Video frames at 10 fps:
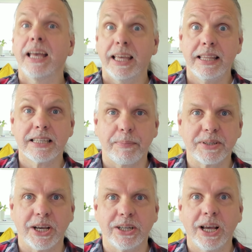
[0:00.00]
In this
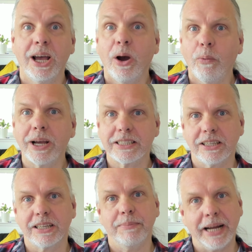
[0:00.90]
episode, we're going to
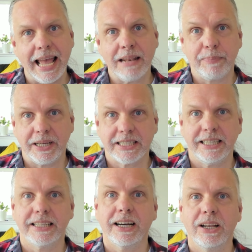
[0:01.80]
look at my
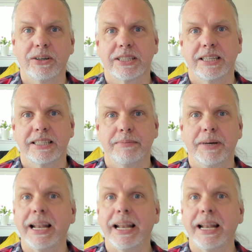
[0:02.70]
NPC dialogue system